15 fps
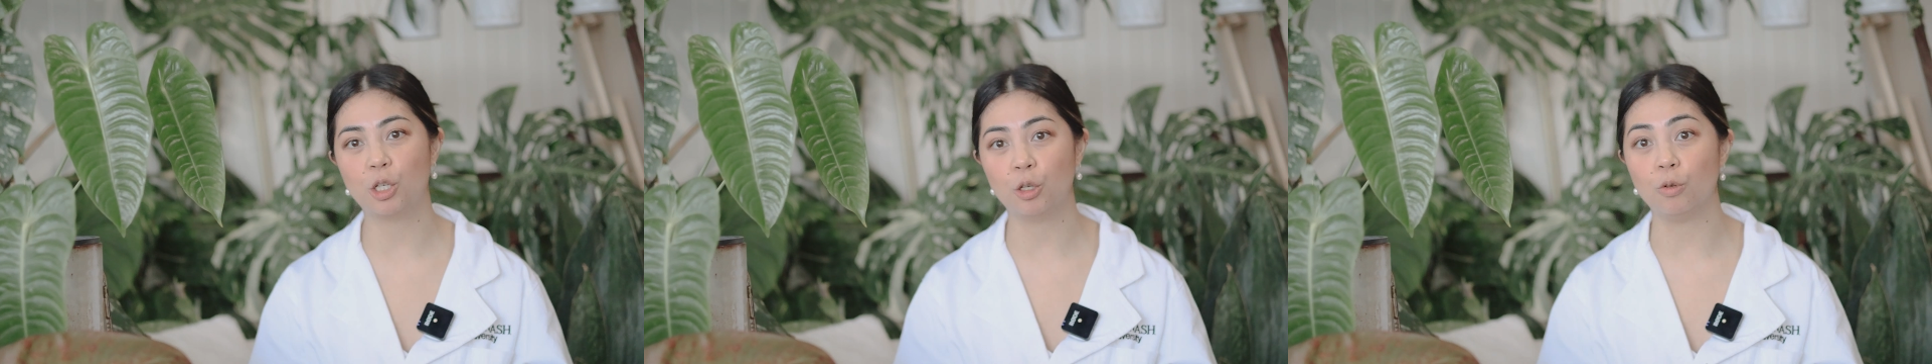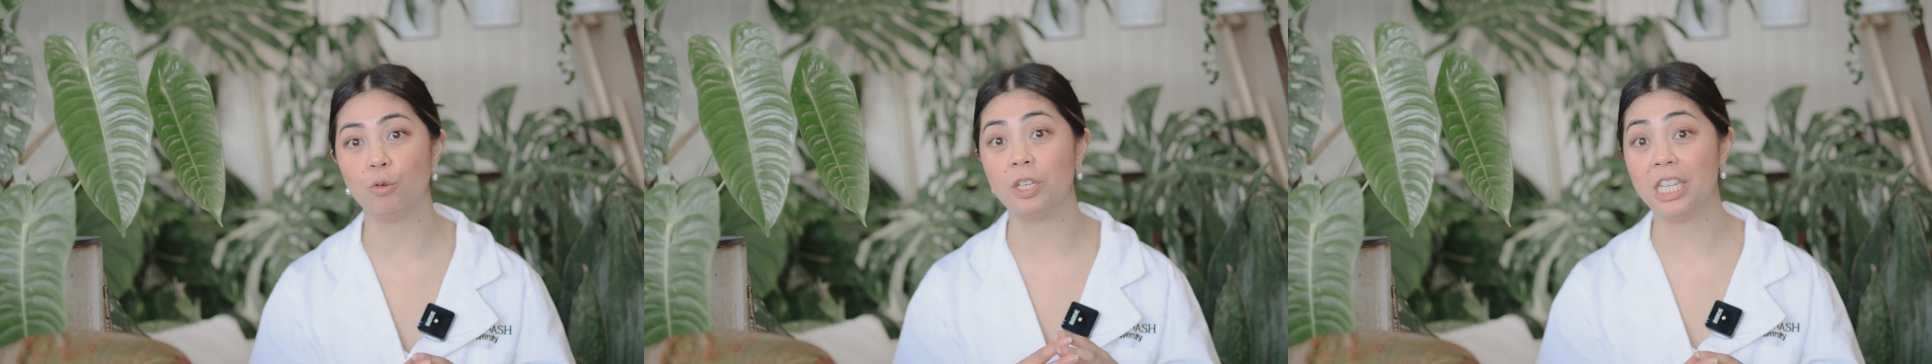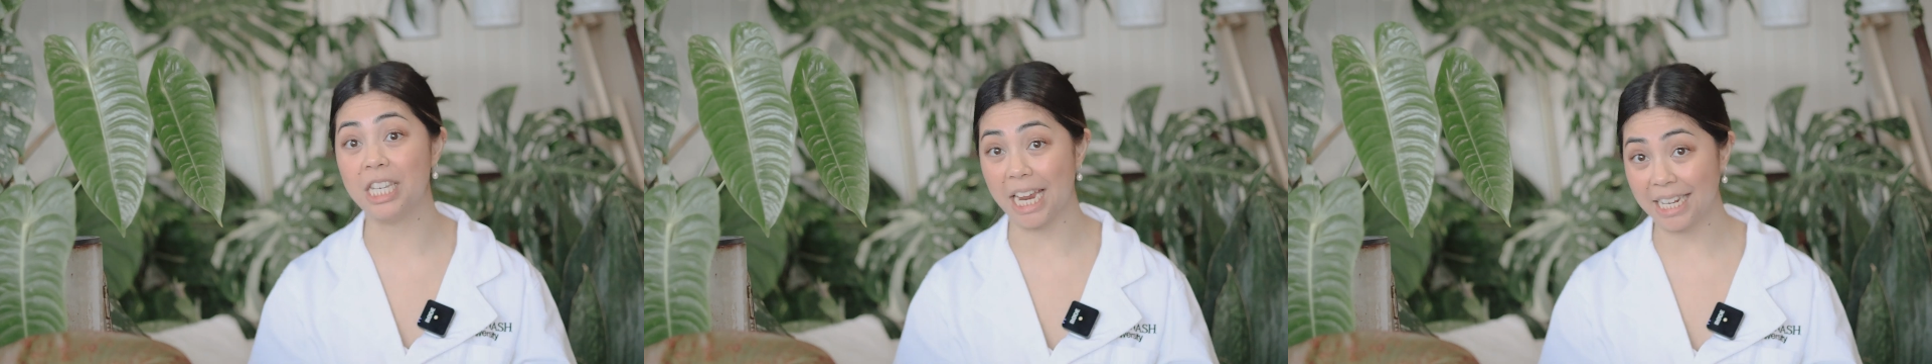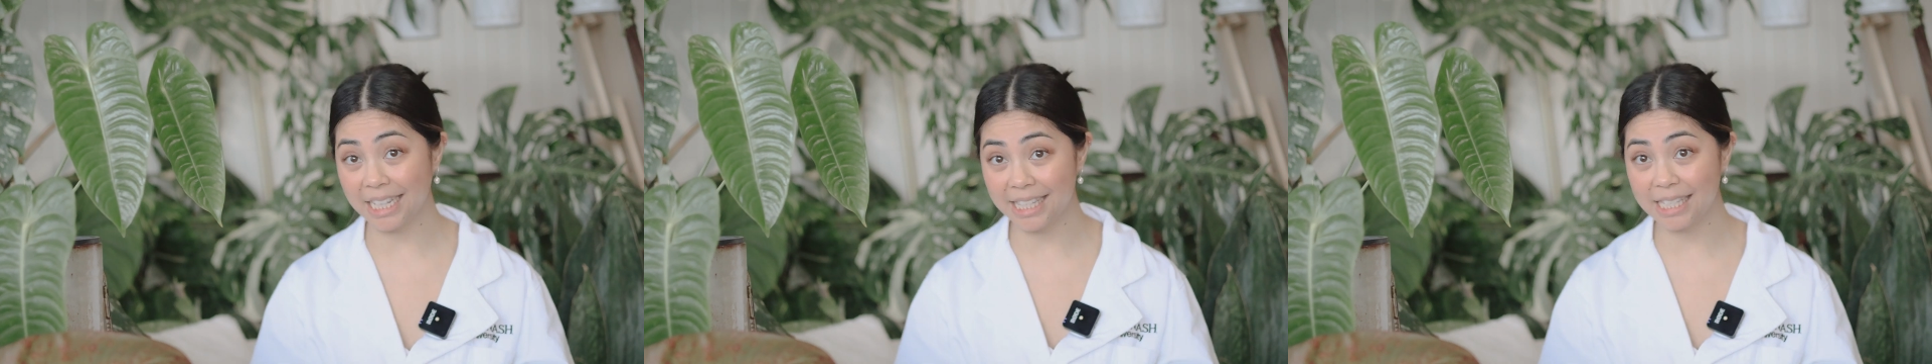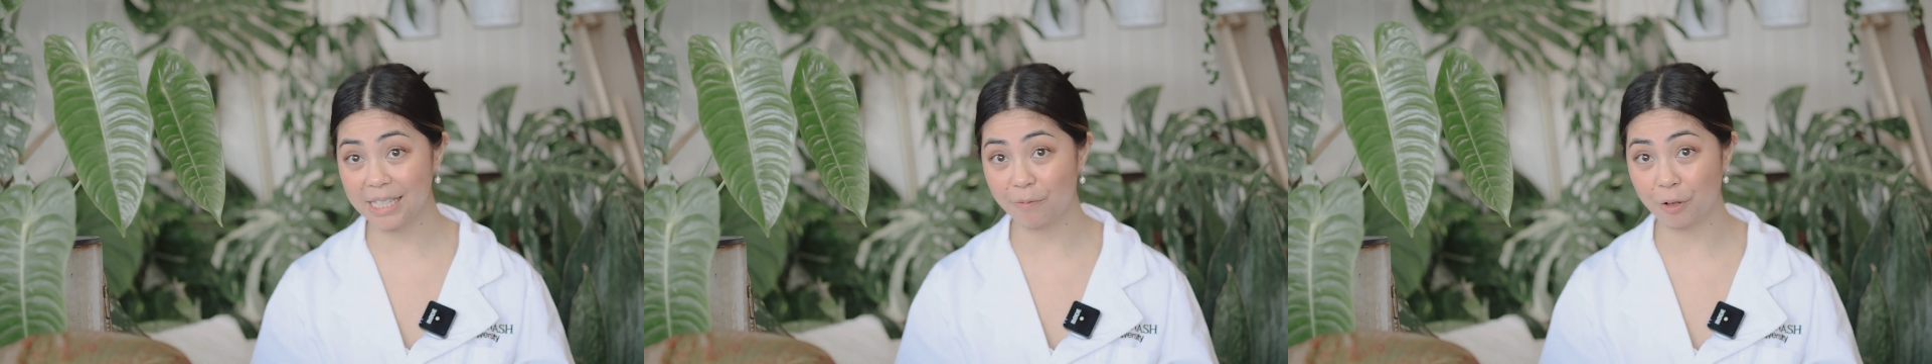too
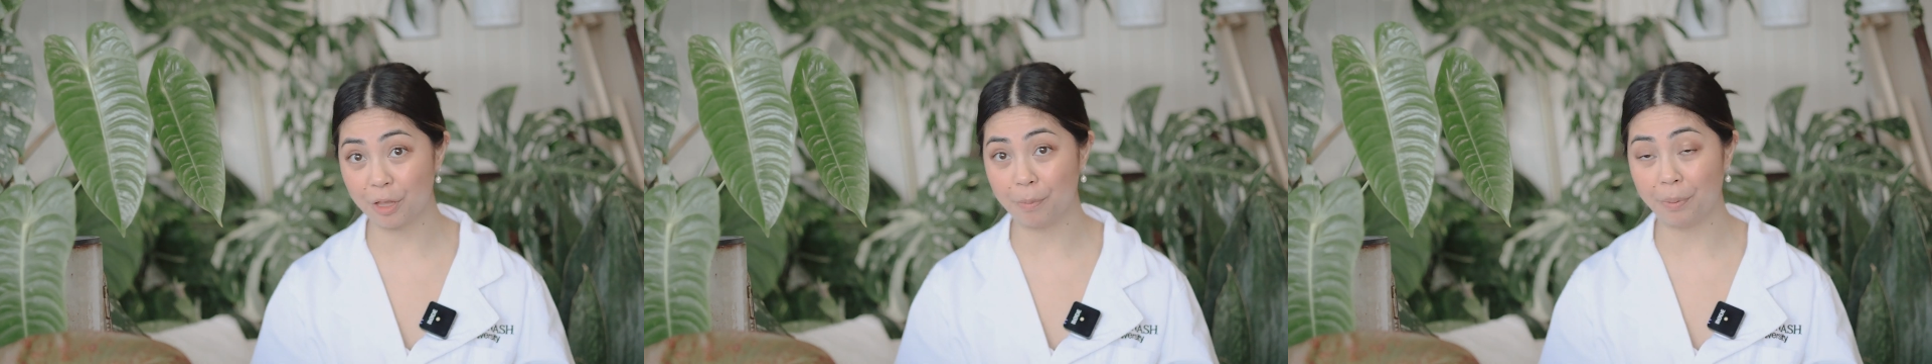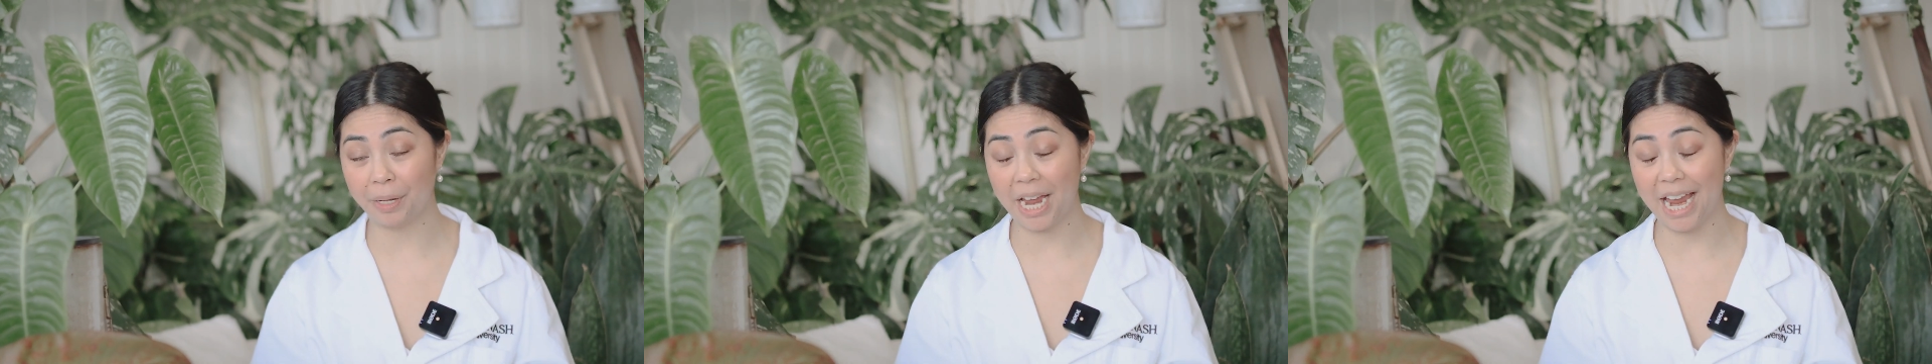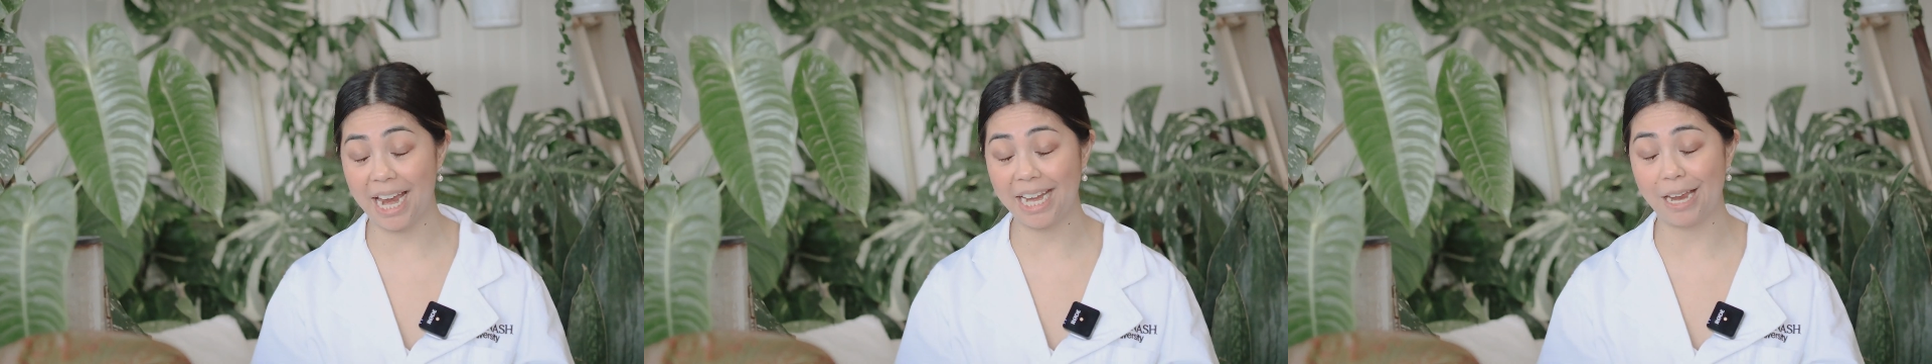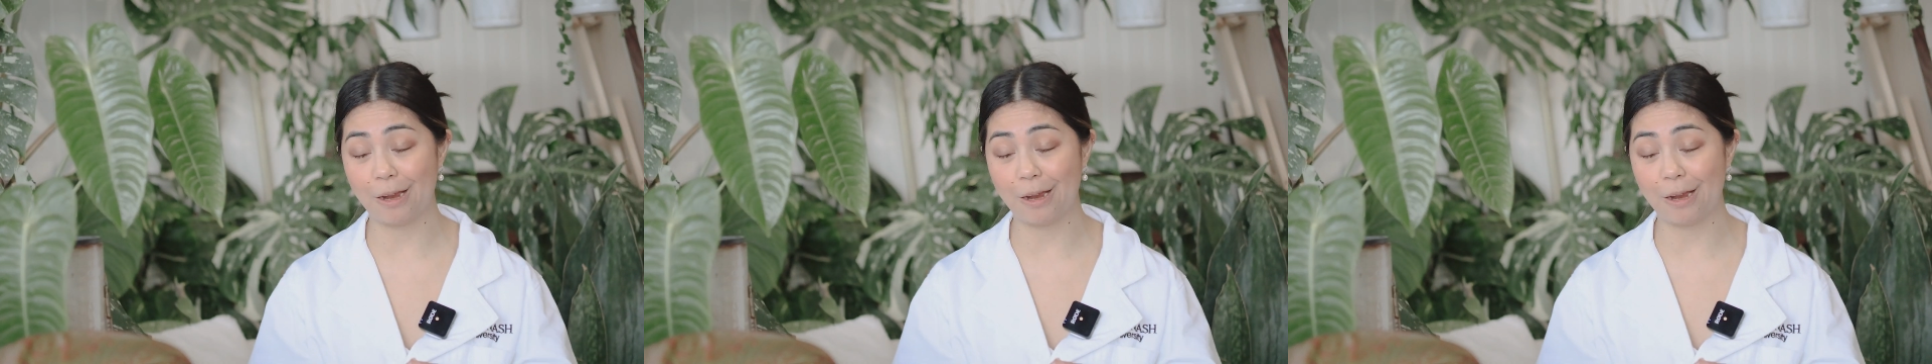dense for the plant,